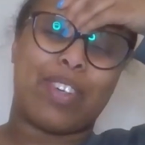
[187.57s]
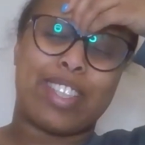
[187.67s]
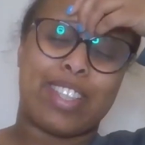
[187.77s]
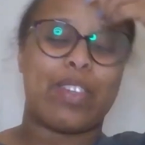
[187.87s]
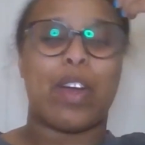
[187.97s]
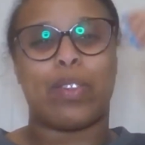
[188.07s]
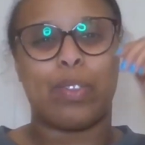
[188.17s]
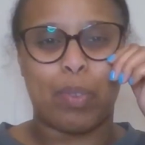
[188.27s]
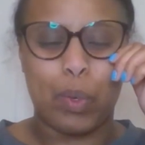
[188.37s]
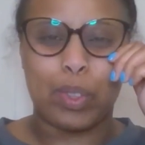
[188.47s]
So no, the
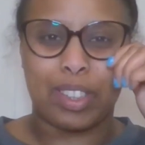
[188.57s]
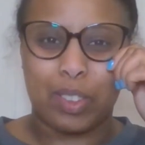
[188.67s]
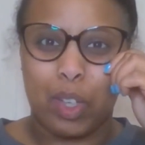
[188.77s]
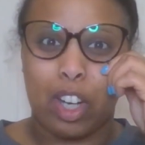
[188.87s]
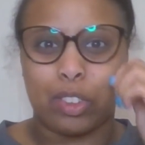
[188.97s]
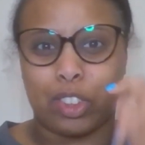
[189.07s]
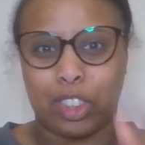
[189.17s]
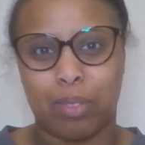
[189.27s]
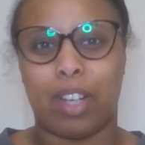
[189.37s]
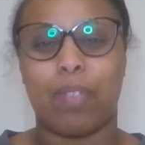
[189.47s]
boar wasn't
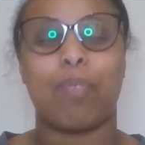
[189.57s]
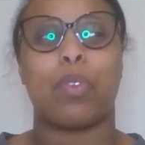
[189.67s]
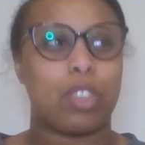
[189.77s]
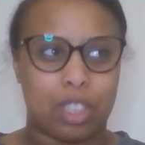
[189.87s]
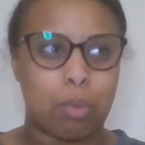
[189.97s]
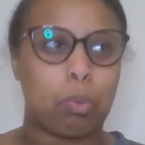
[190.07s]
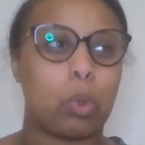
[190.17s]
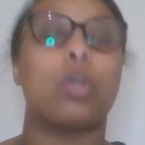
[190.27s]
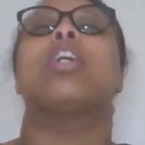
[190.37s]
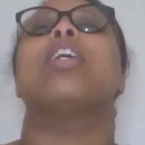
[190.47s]
Kūkakushiba, it was just a boar.